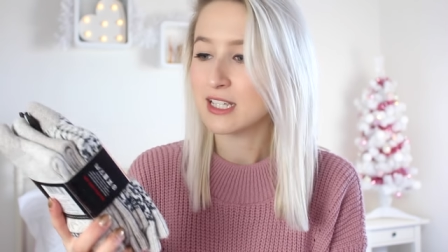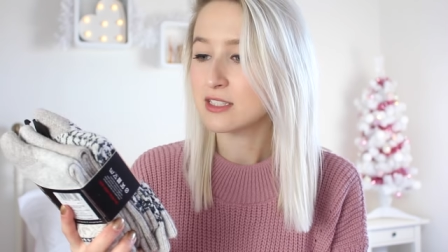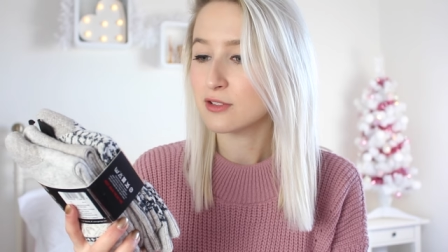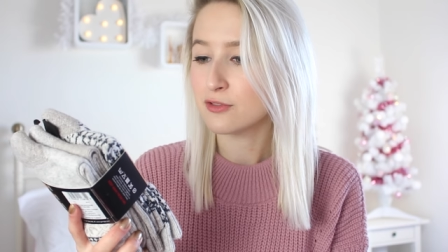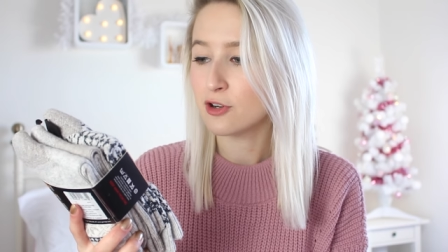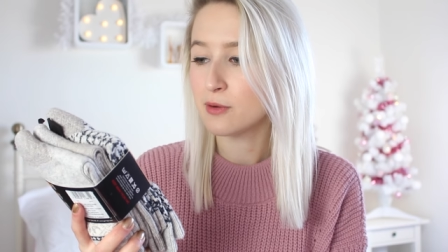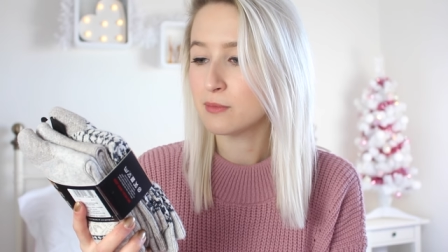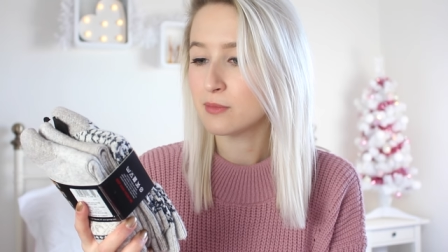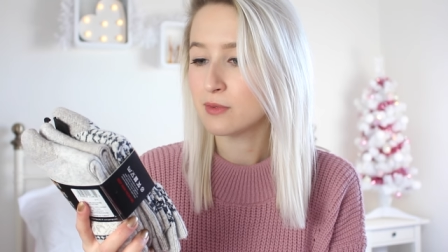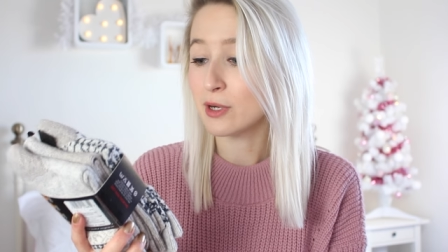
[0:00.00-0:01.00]
These are
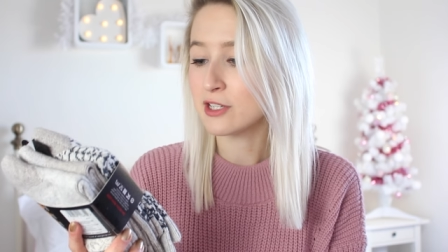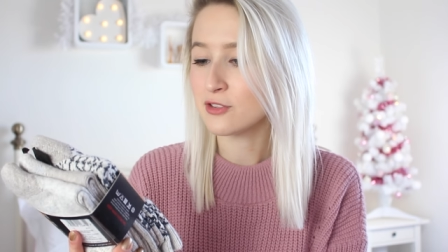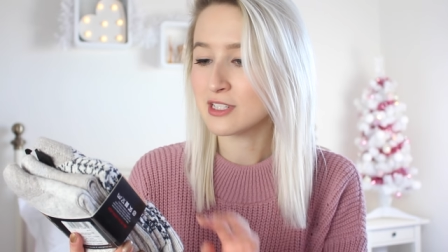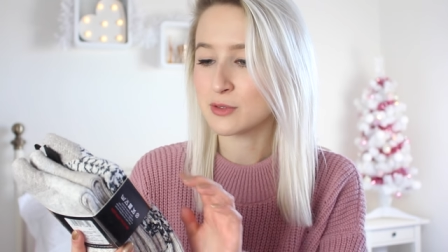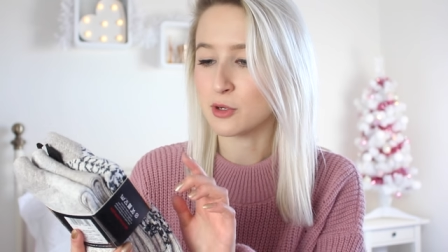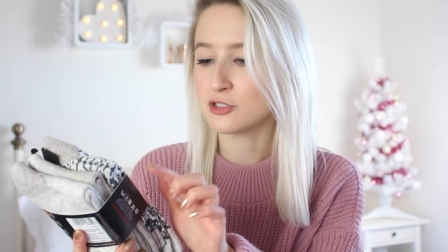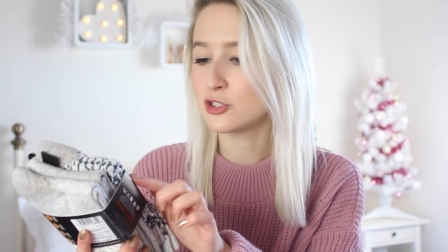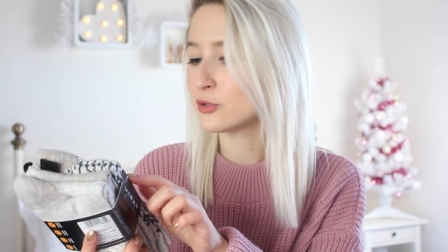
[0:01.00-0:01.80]
from, oh, I know this one,